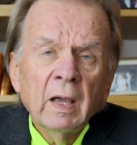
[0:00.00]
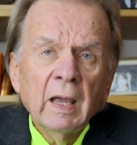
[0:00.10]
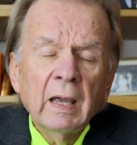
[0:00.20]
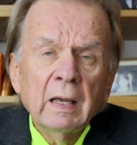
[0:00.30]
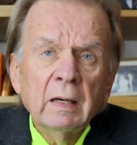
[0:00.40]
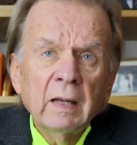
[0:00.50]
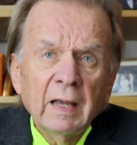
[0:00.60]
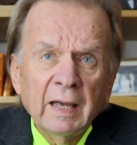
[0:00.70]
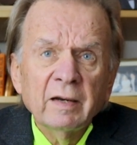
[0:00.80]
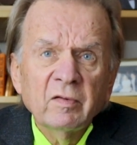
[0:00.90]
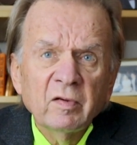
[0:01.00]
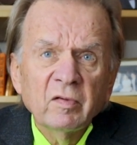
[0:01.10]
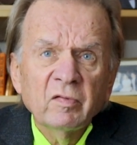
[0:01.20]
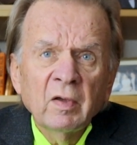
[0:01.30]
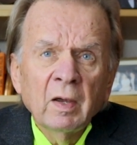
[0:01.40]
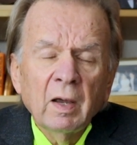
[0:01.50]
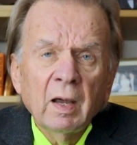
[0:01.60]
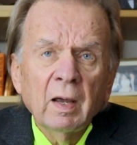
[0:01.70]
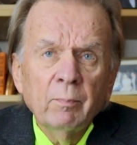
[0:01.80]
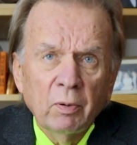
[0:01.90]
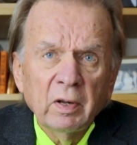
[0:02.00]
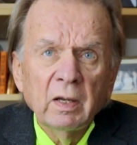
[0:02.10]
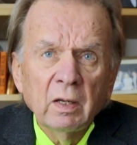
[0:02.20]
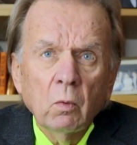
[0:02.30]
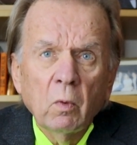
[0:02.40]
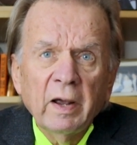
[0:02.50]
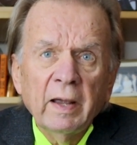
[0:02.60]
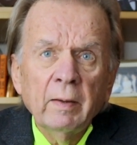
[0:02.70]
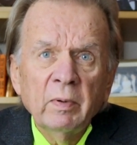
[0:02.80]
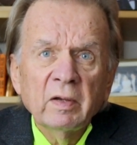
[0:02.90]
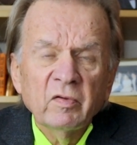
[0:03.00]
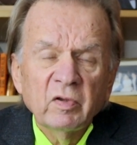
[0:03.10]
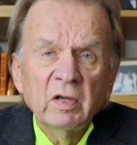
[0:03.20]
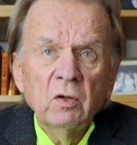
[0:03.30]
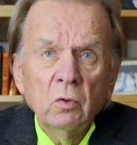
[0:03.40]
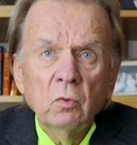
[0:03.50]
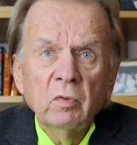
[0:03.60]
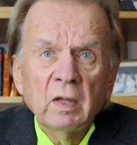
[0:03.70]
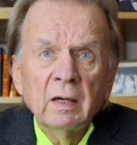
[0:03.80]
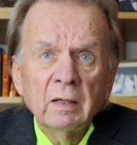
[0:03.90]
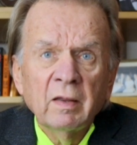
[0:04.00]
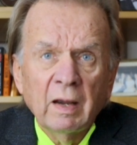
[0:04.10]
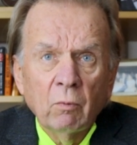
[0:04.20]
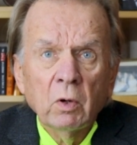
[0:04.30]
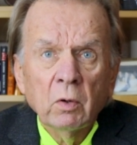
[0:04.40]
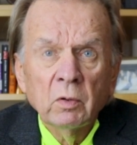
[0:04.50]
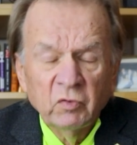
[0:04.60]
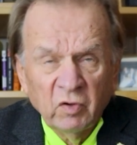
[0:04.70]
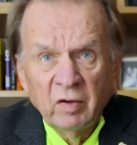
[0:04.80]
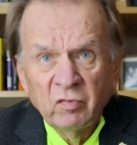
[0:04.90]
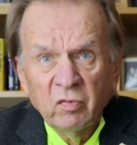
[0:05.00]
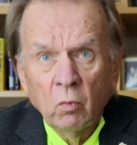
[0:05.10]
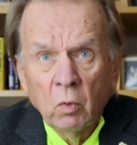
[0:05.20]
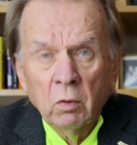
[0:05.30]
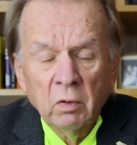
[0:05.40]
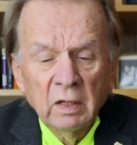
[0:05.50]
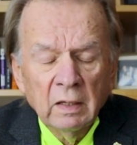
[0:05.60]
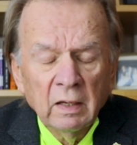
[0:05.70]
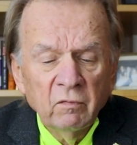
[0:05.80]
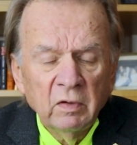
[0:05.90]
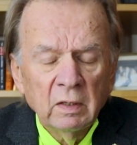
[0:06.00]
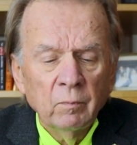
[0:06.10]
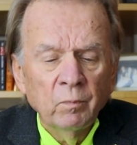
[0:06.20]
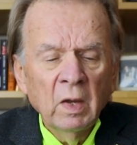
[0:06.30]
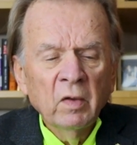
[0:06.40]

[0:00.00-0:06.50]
and Editas and putting it away because he knew that they were going to change the world he lived in.